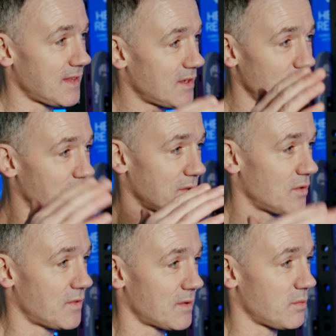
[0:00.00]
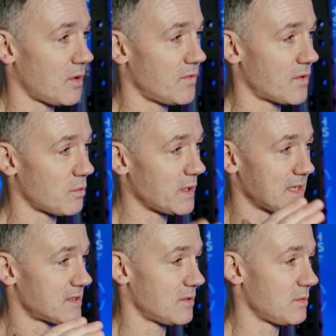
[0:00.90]
Then over
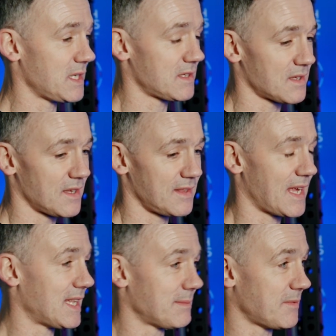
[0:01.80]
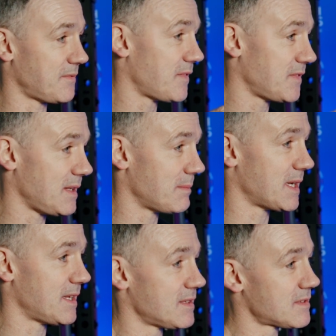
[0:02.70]
weeks and weeks, they end up at 15
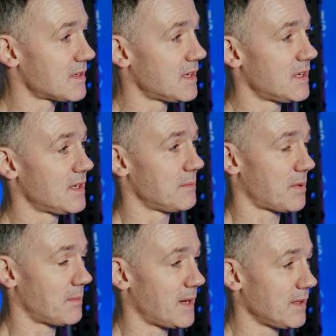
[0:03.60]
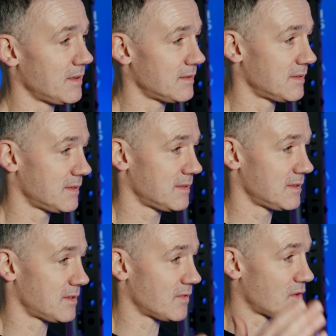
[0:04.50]
minutes per mile.
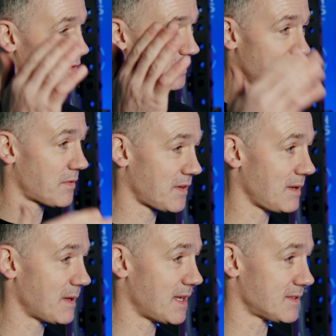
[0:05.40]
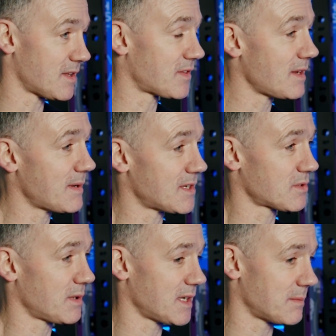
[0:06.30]
So they've gone down 3 minutes. They're 3 minutes
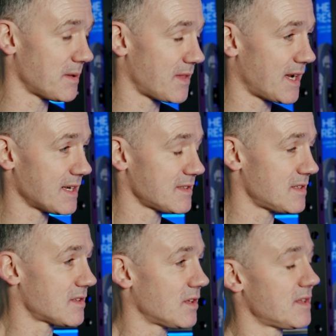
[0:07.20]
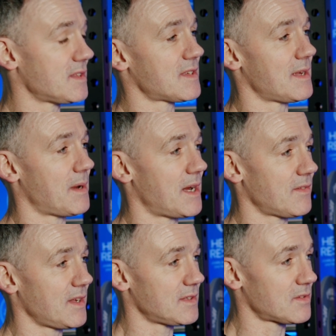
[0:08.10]
quicker, but they're actually still at the same heart
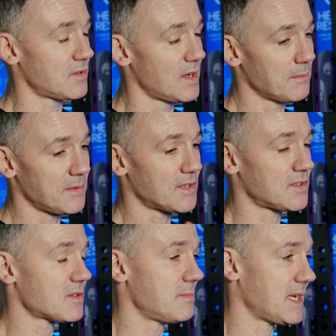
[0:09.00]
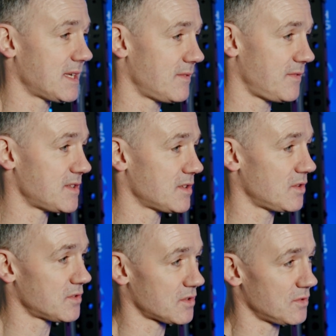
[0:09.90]
rate. But they're just making
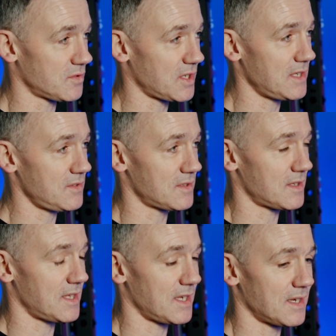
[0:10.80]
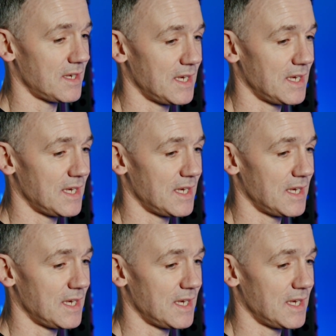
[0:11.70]
physiological changes in there.